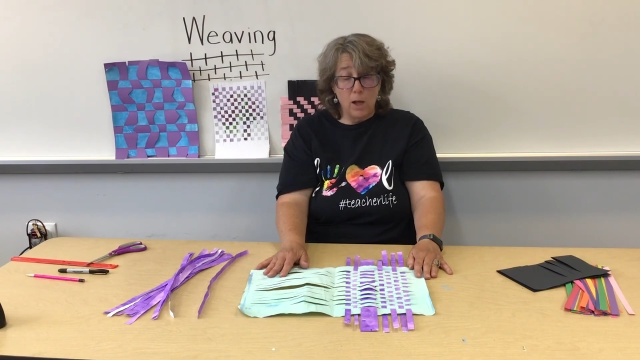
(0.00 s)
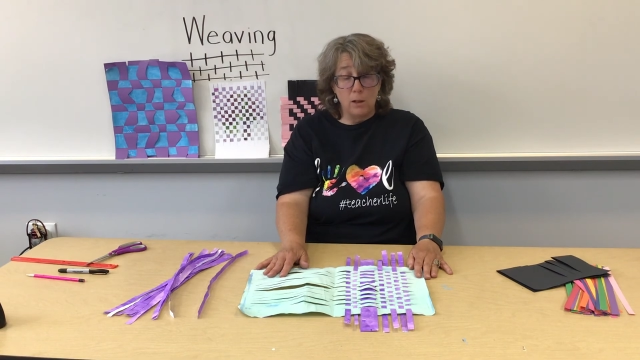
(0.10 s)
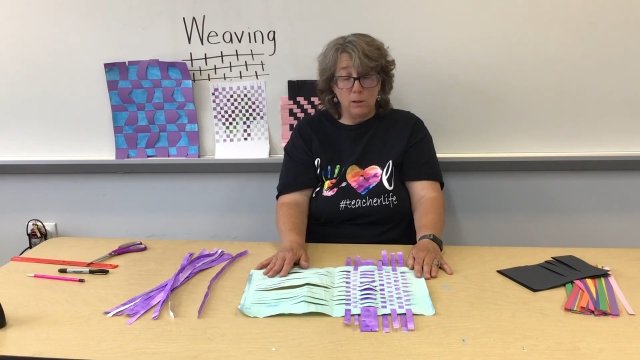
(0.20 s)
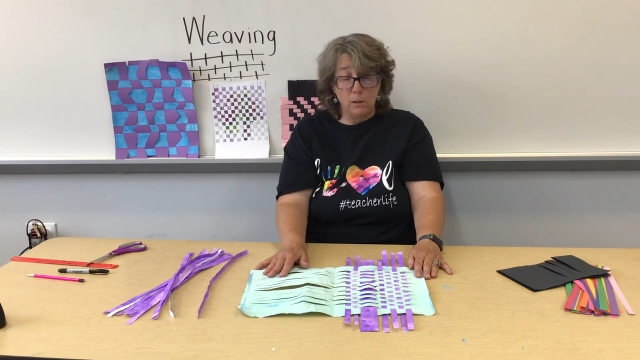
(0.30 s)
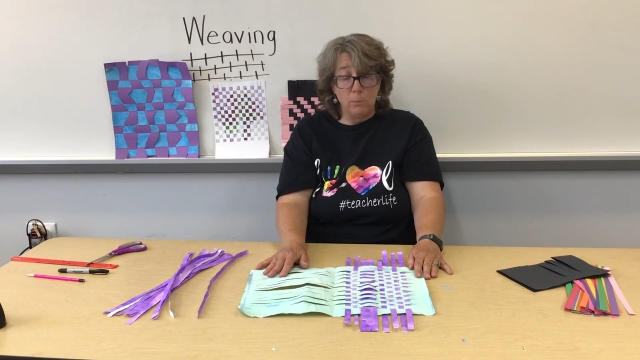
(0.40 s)
a
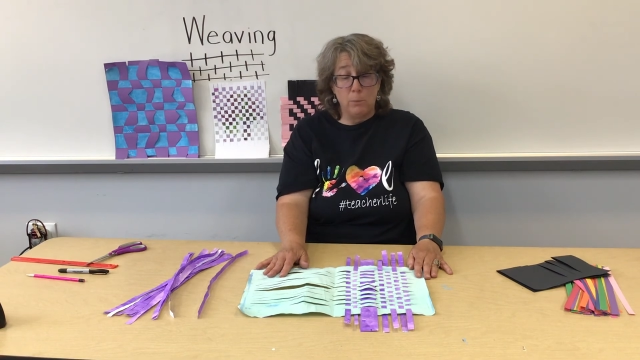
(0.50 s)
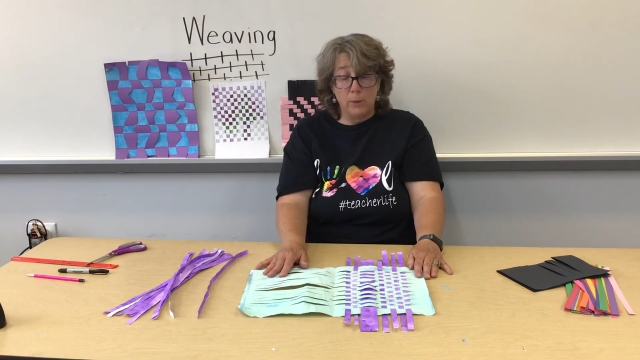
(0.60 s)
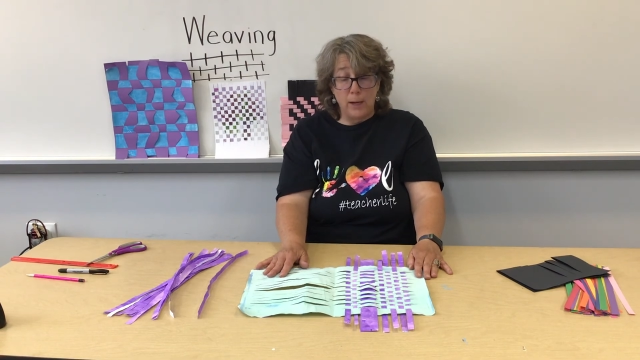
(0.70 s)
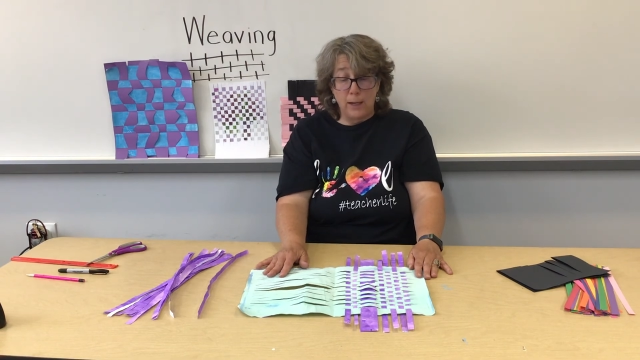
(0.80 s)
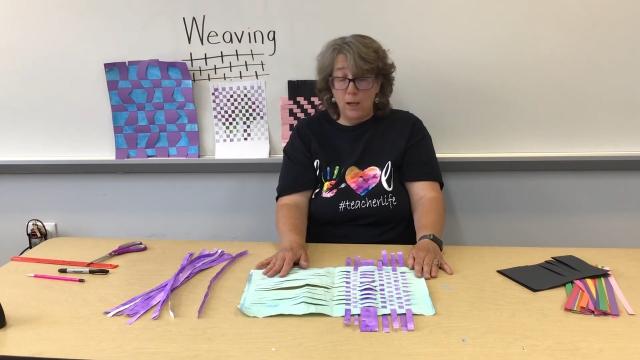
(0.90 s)
little
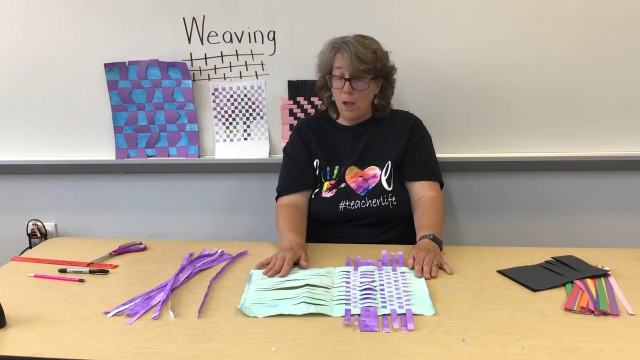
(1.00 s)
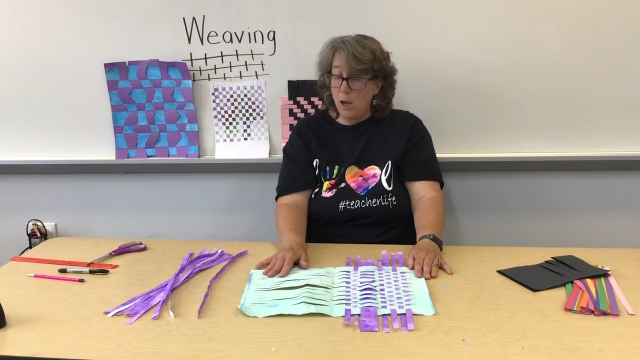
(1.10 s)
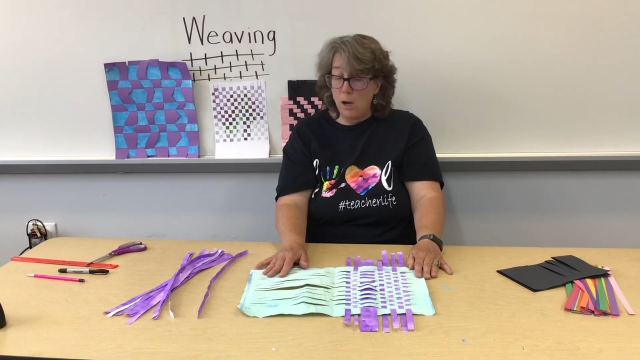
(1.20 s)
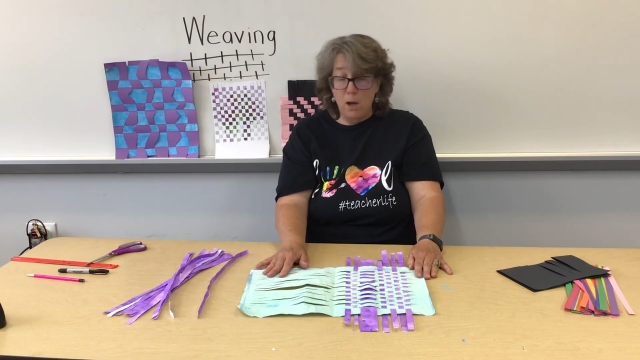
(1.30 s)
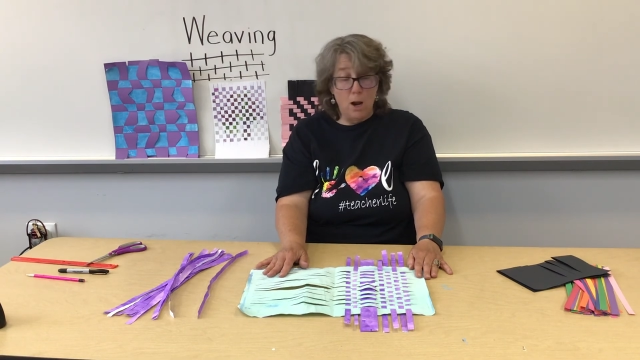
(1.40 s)
break,
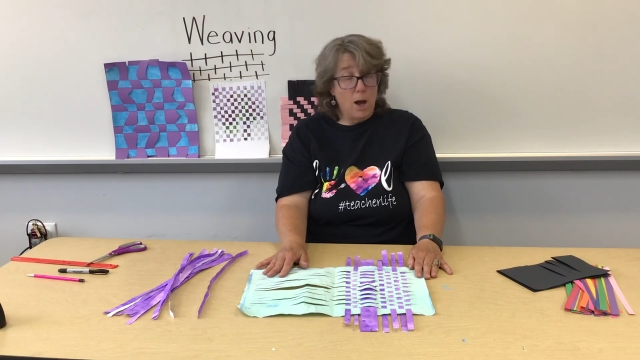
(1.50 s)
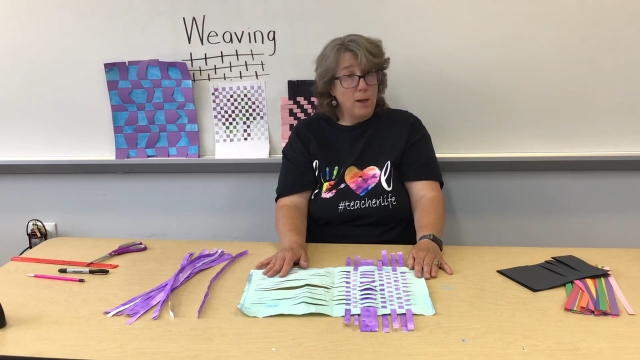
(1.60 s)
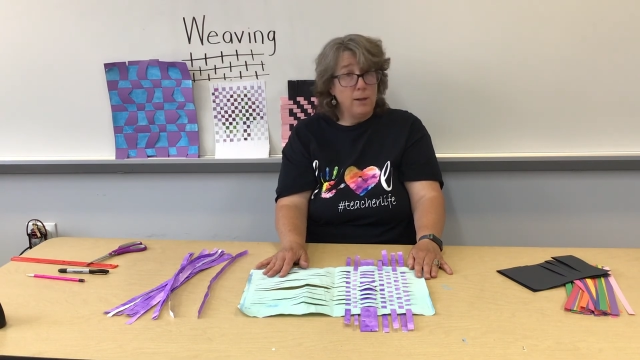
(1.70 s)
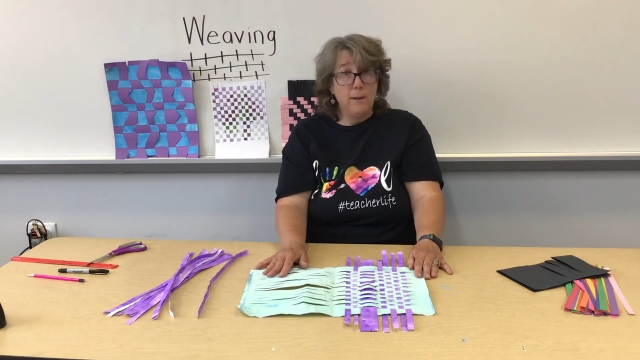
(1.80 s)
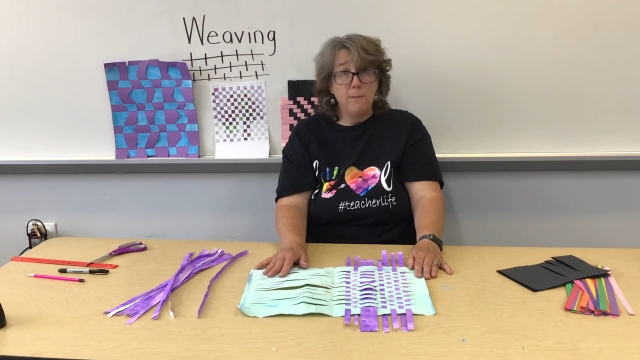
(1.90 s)

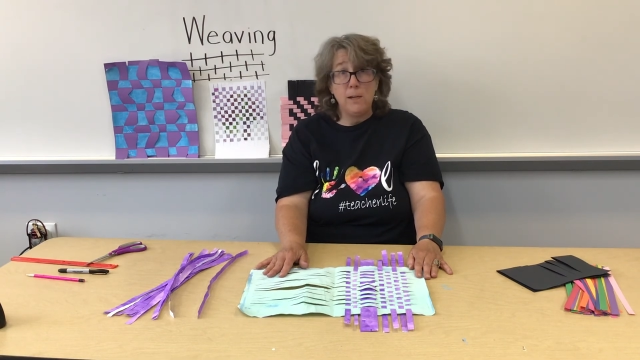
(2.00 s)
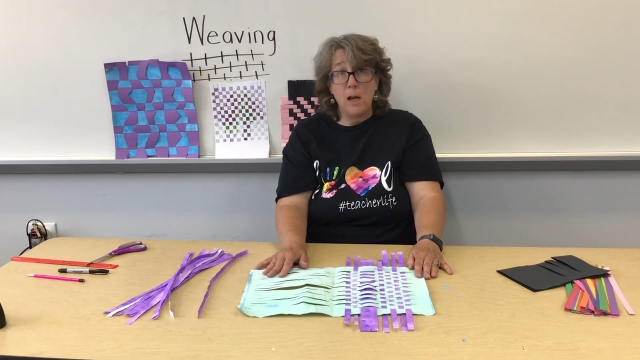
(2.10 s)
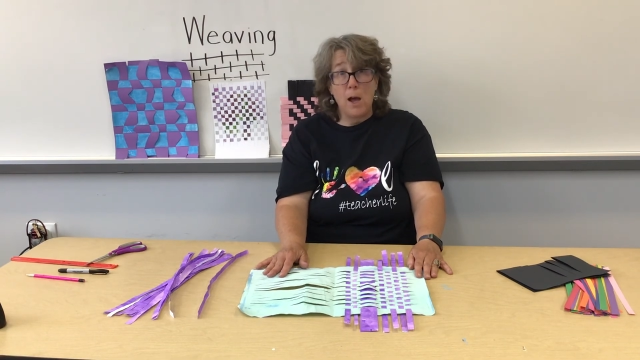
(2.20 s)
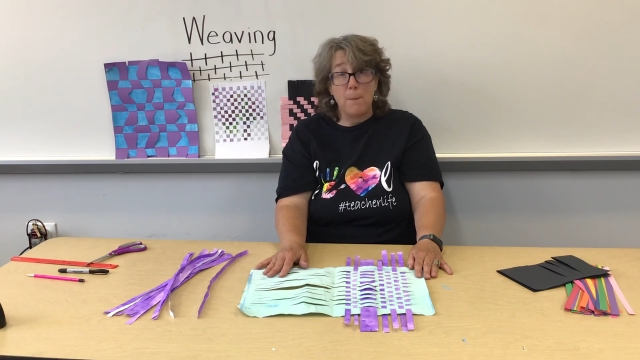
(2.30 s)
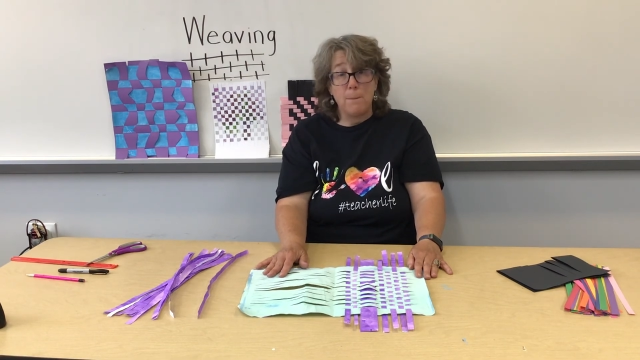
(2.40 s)
not giving
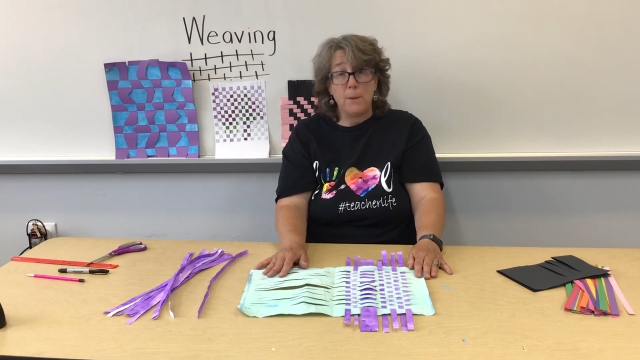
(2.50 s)
up,